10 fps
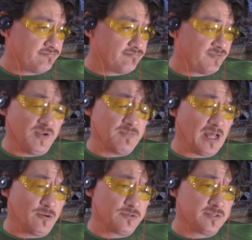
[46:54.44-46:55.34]
Finn
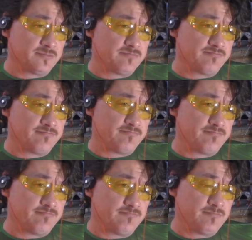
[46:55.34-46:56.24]
Balor,
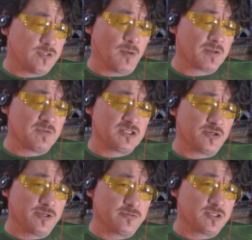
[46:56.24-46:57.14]
Dominic
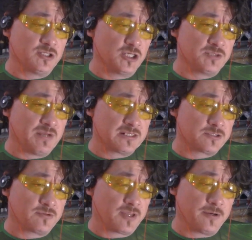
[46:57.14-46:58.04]
Mysterio, the Dungeon
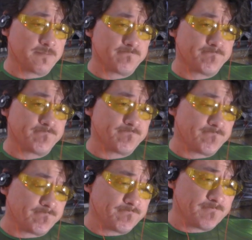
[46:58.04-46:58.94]
Master are there?
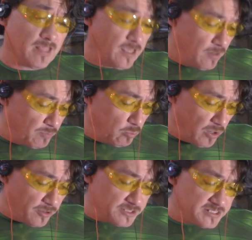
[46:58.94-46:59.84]
But
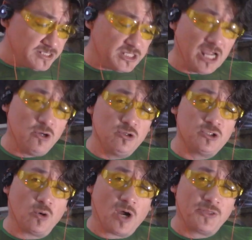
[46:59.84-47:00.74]
where is Jey
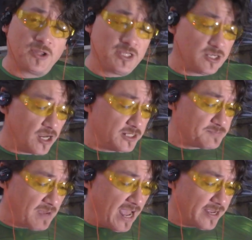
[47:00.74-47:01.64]
Uso? I thought they got his
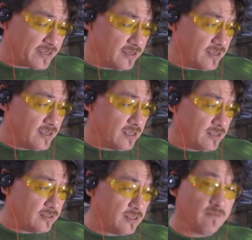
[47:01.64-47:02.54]
back.
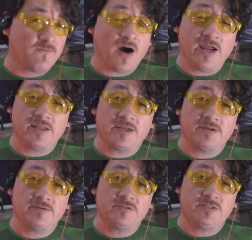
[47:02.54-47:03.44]
And finally,
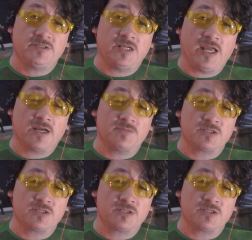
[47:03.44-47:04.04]
Jey comes in